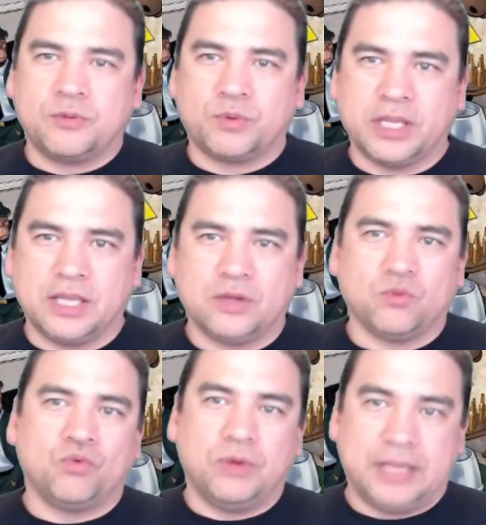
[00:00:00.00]
bringing
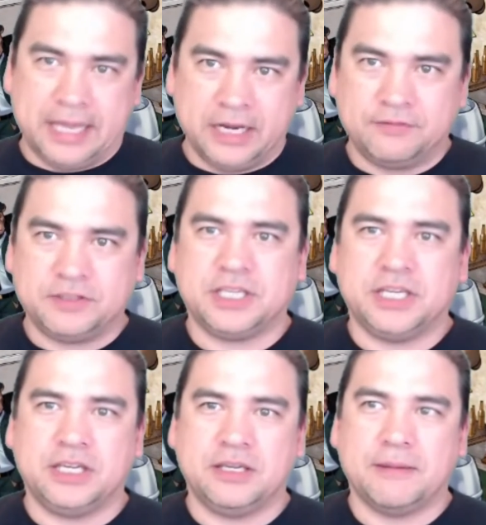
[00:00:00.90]

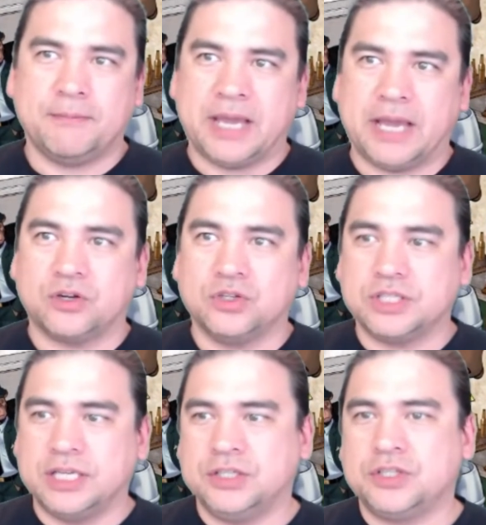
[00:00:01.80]
NFT backers
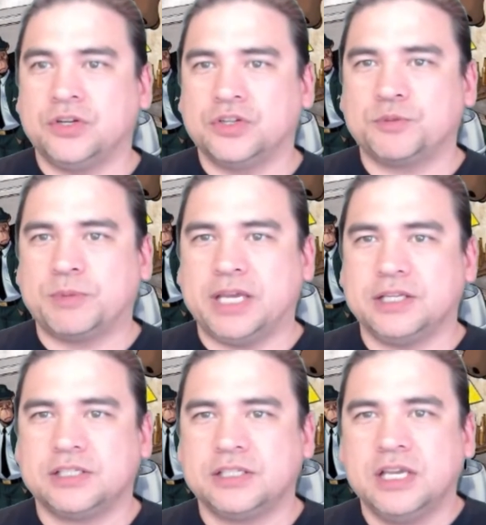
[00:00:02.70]
into your
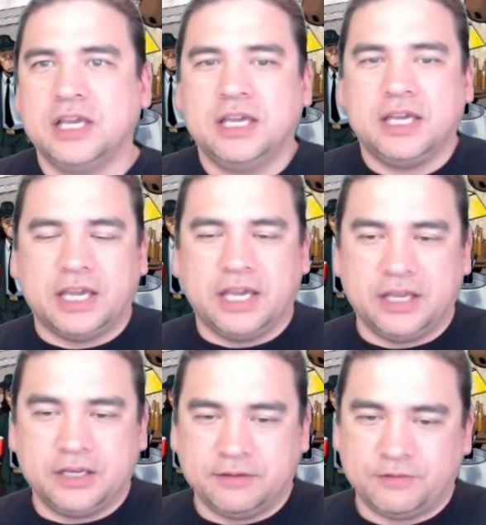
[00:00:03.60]
space.
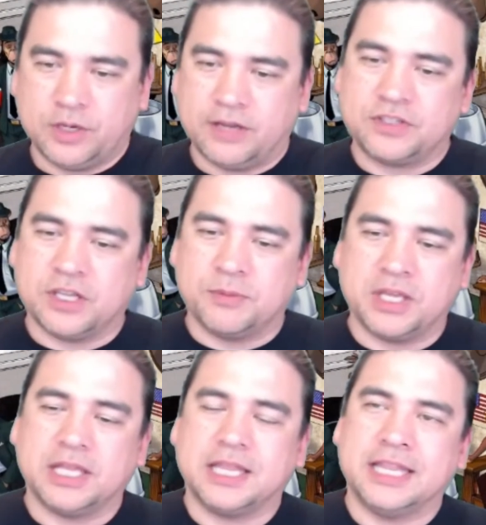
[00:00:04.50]
And if you have
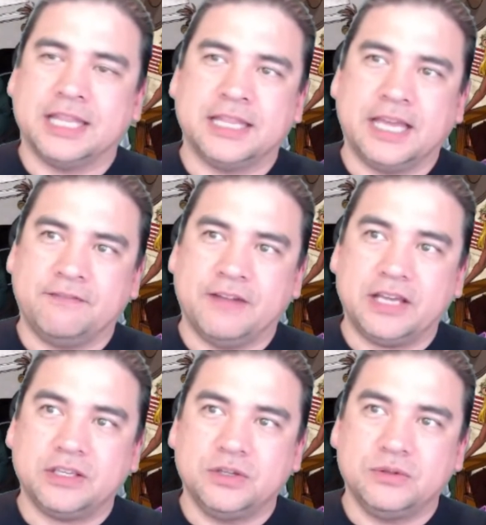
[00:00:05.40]
something that they
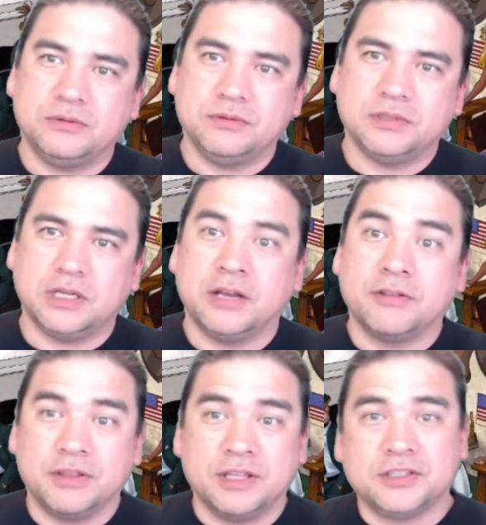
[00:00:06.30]
value other
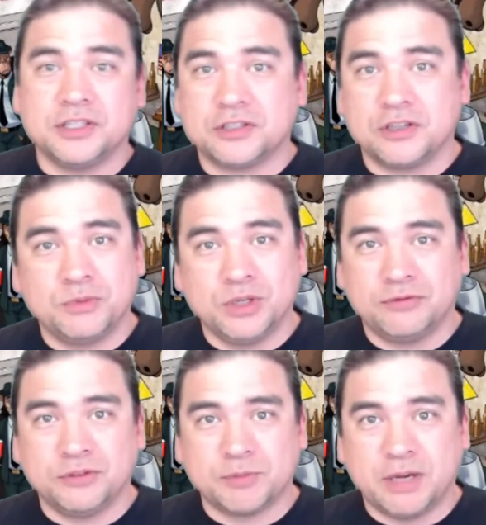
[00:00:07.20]
than just your
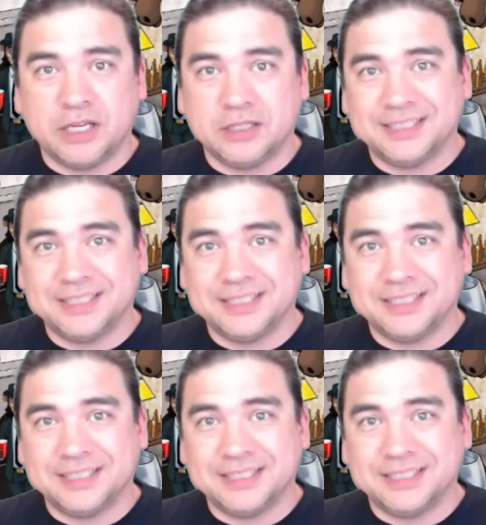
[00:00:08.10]
beautiful smile,